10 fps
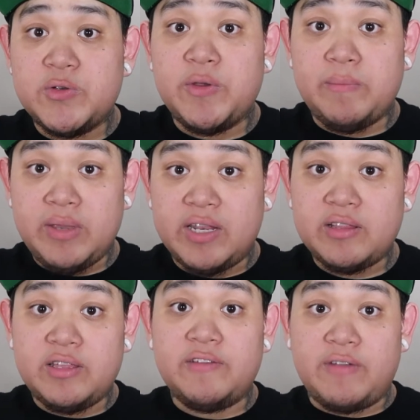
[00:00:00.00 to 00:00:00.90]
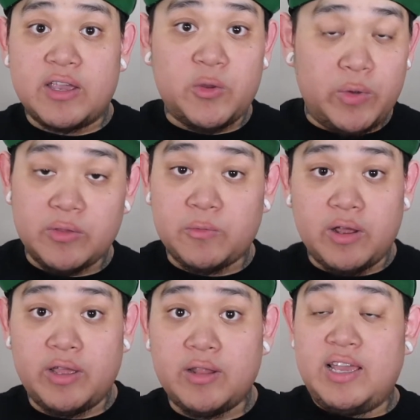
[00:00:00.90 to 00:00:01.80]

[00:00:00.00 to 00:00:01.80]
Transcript: to immediately evacuate the ride.